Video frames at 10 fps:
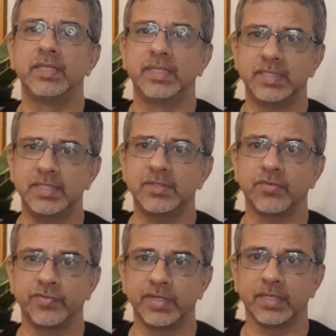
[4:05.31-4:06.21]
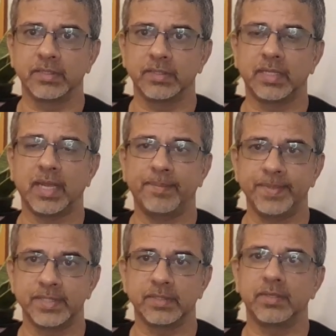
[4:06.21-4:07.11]
there's a softening that
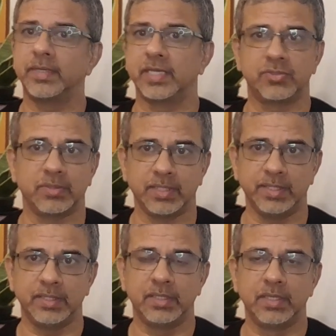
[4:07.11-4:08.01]
happens naturally.